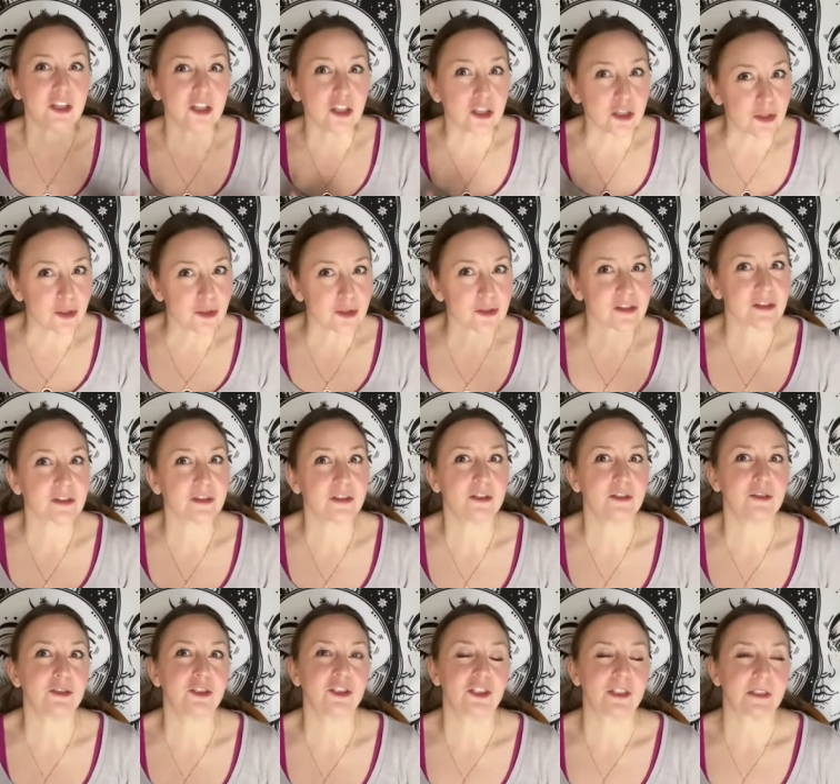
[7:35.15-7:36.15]
New
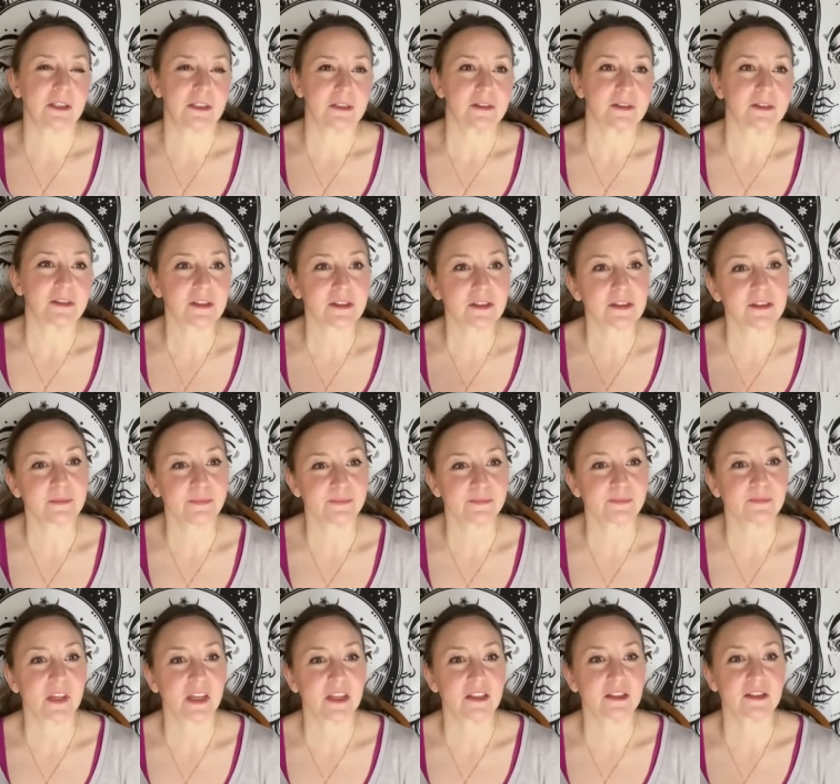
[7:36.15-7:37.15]
solutions.
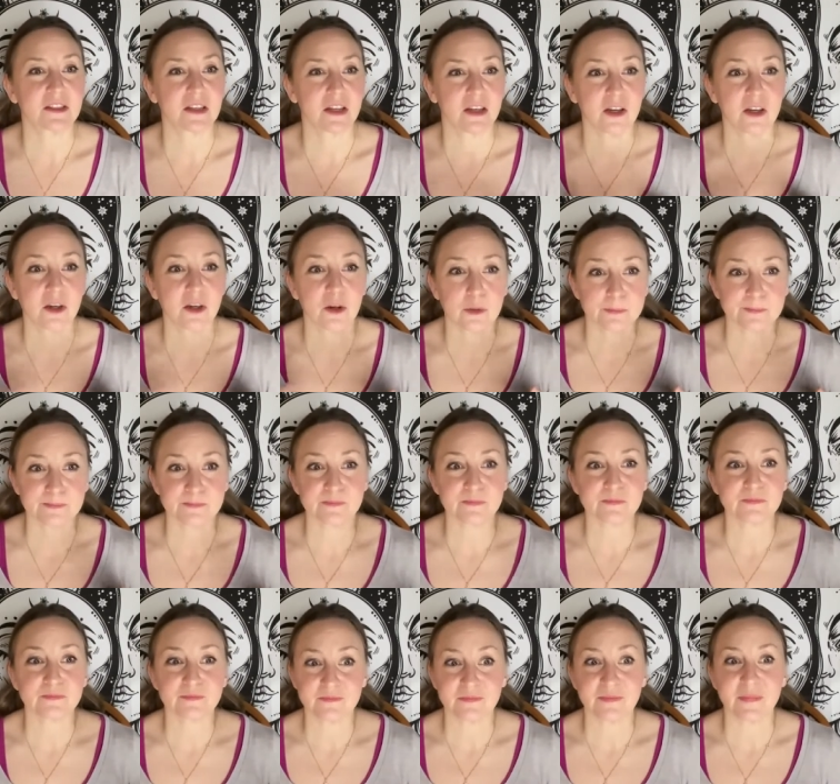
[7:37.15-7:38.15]
So
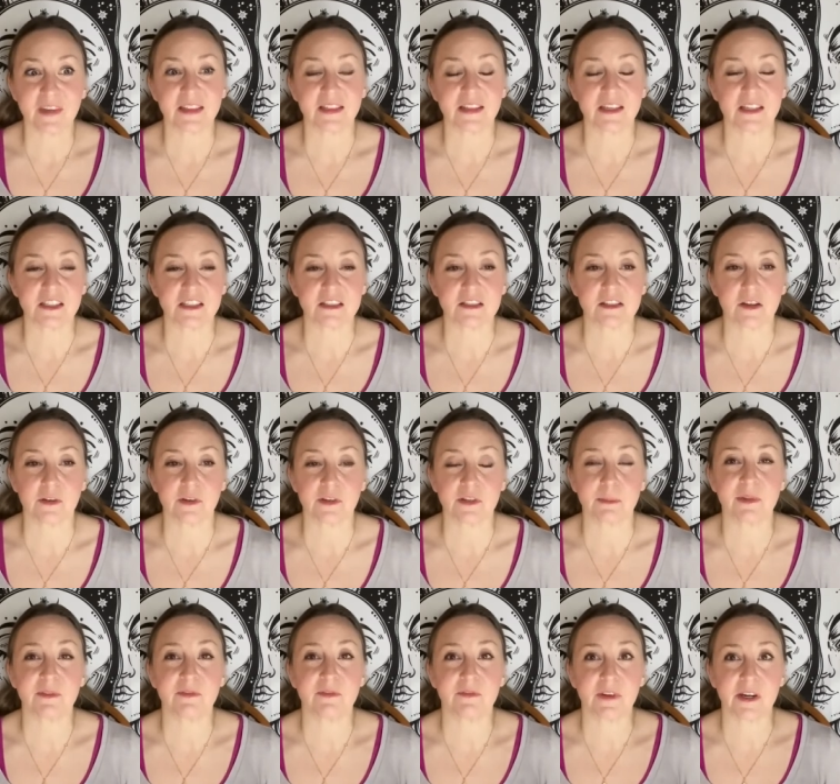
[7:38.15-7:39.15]
I think it's going to
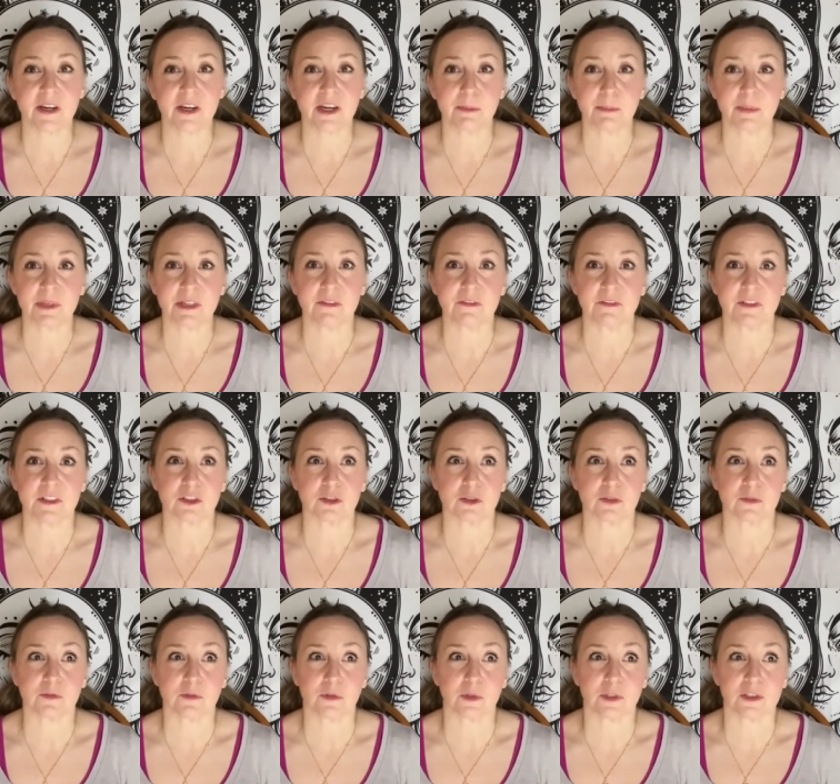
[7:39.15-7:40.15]
be very
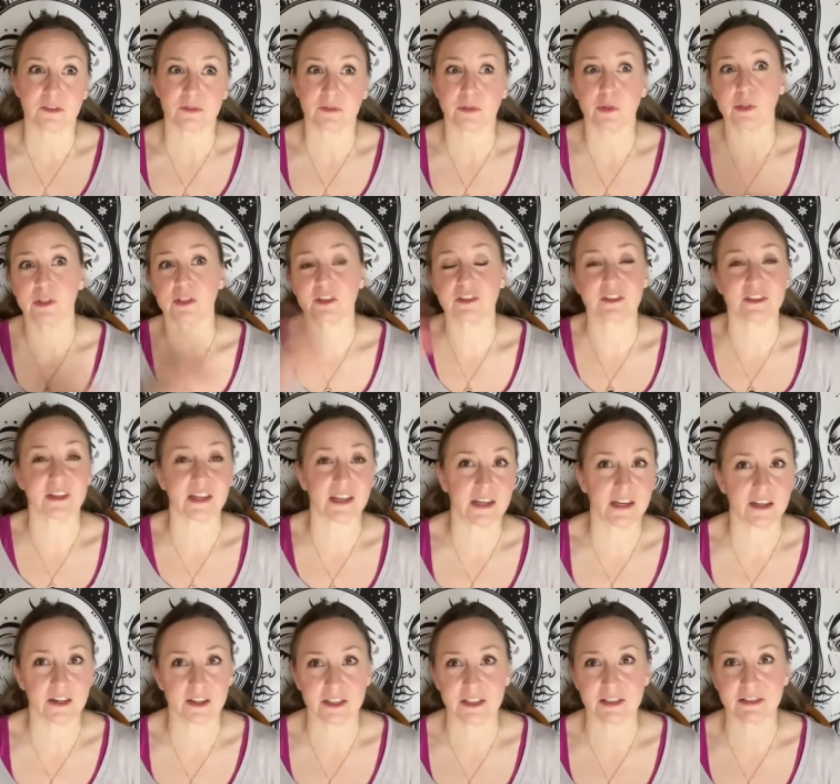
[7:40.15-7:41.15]
beneficial for us. Of course, that
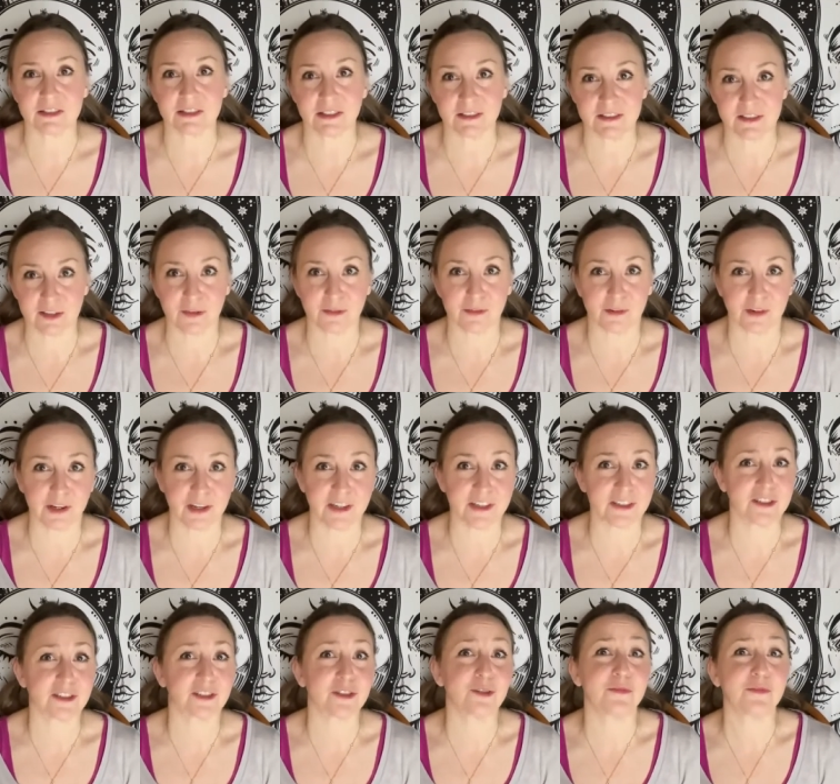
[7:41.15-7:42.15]
carries us over
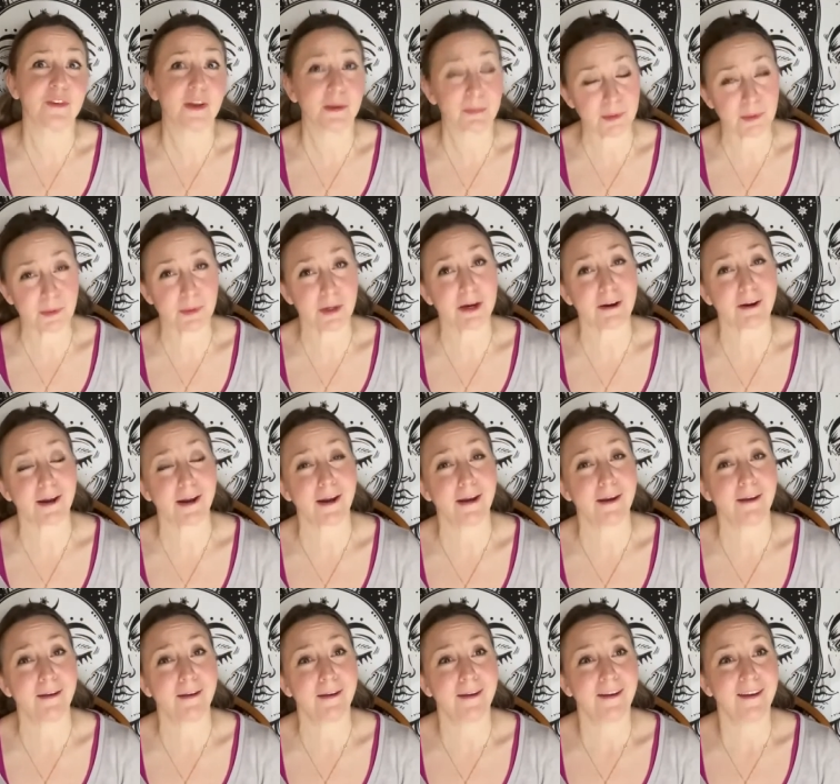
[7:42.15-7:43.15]
into
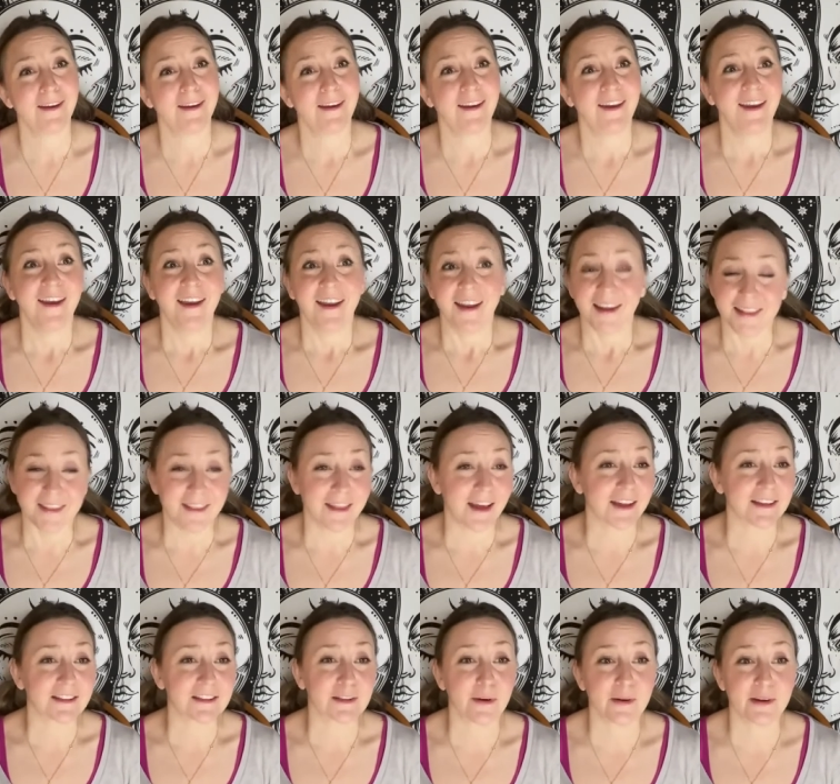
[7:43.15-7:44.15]
February. And
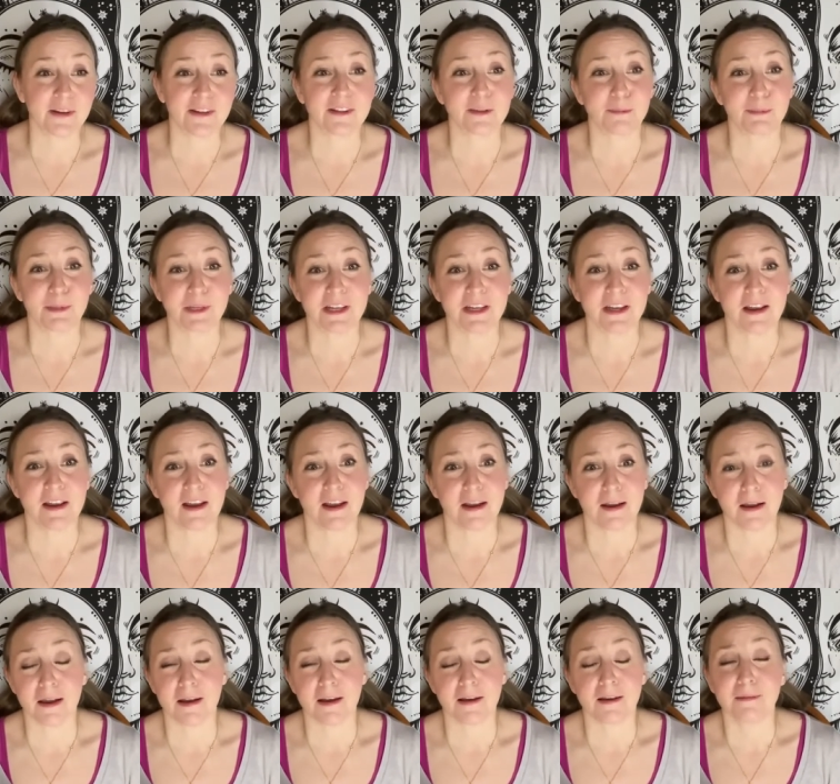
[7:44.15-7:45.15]
that's going to be
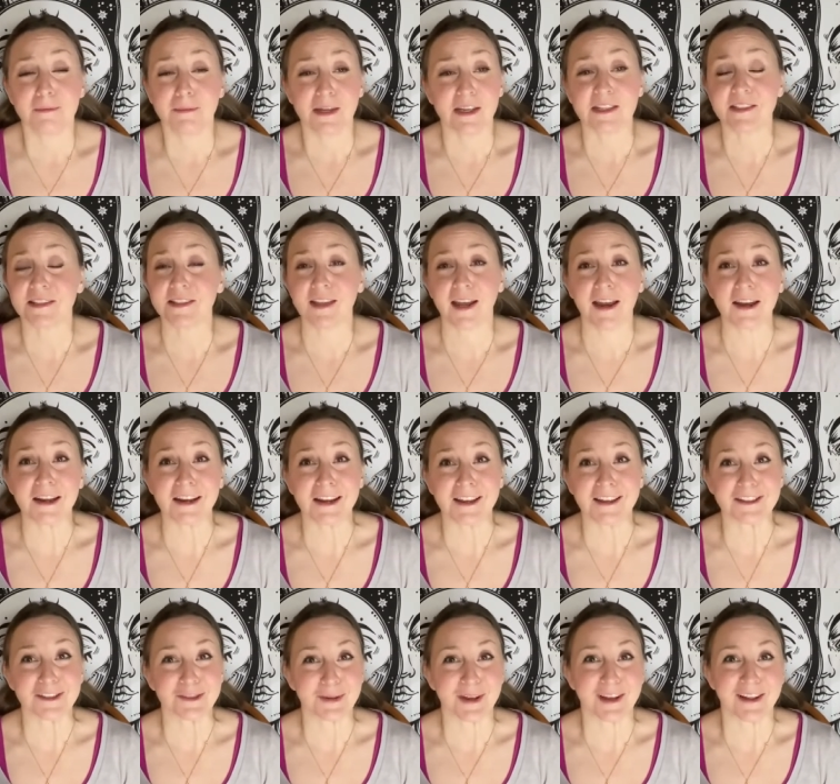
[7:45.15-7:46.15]
uh,
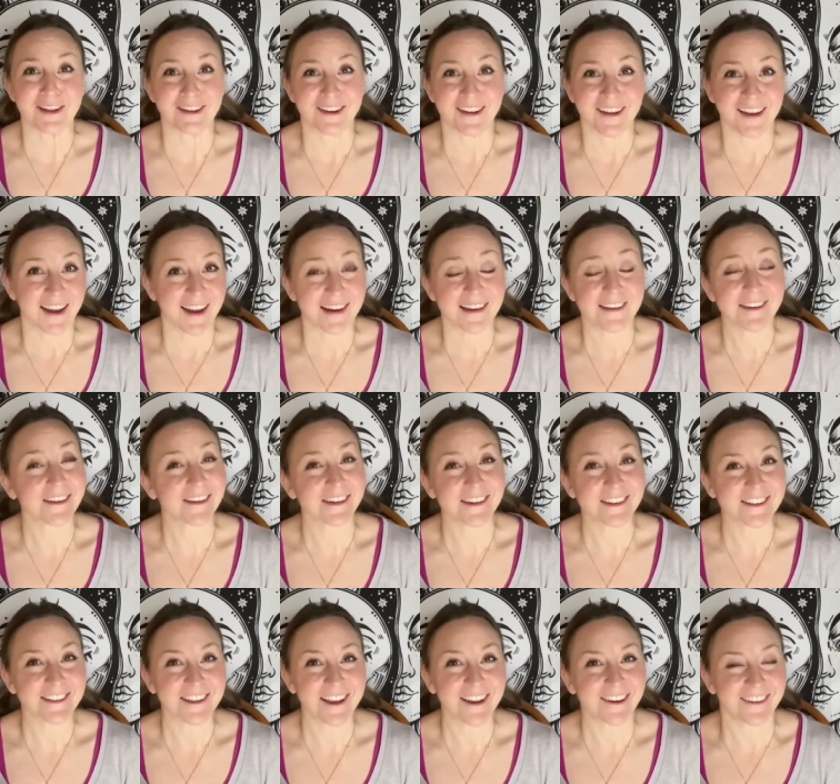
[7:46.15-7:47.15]
exciting as well. I can
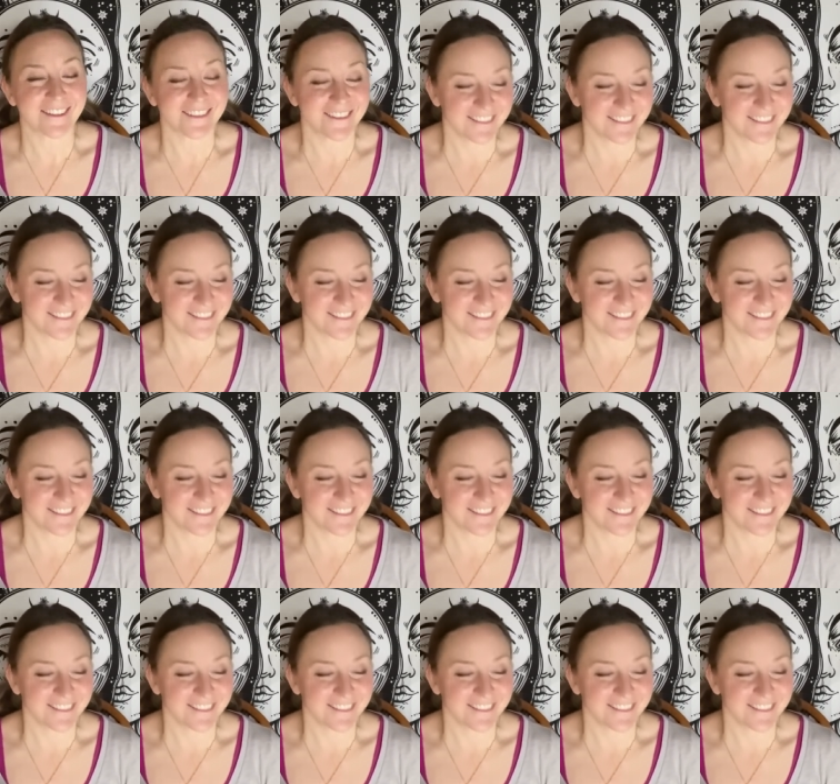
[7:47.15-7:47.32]
already tell.